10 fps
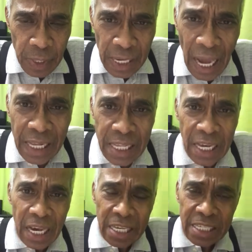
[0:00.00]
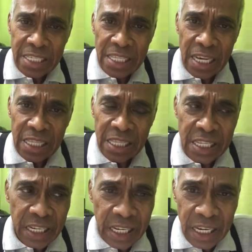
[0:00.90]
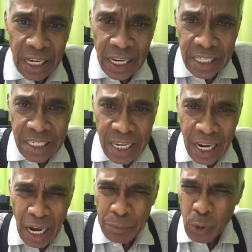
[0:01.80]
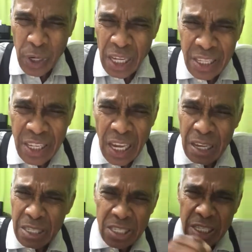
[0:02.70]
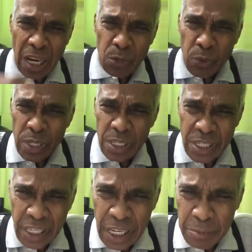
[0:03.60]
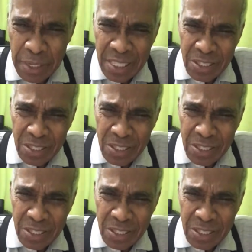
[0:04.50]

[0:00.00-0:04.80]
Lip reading: Canada is that I forgot the name. It start with a C, but